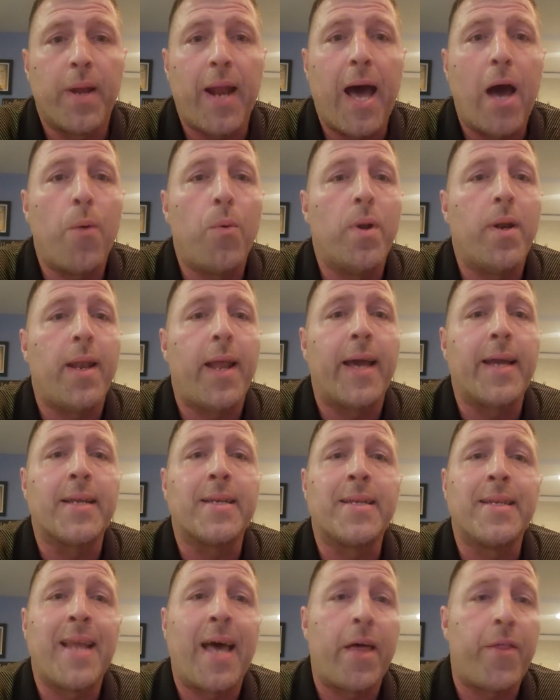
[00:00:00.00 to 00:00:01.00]
I would like
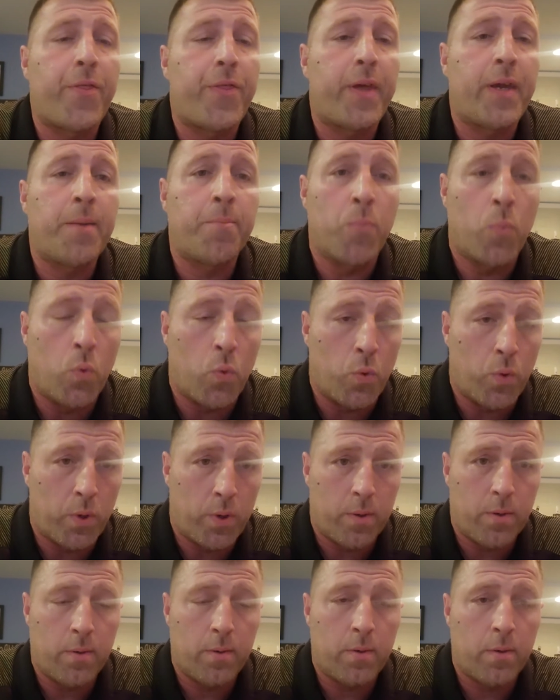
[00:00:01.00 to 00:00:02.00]
nothing
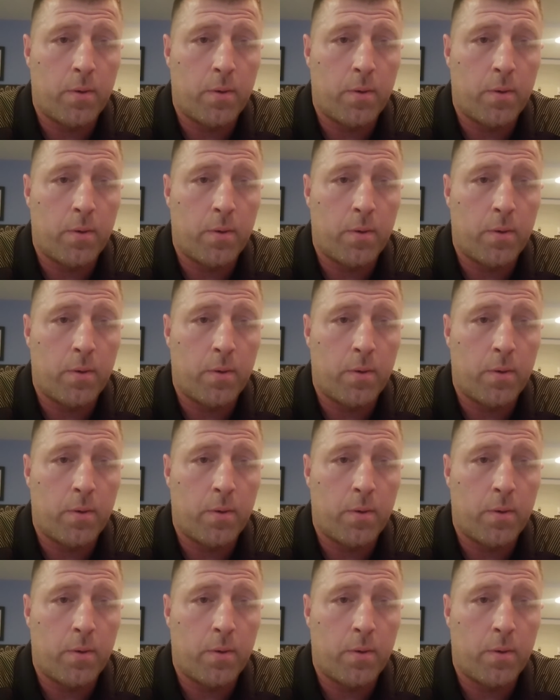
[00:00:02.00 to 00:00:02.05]
more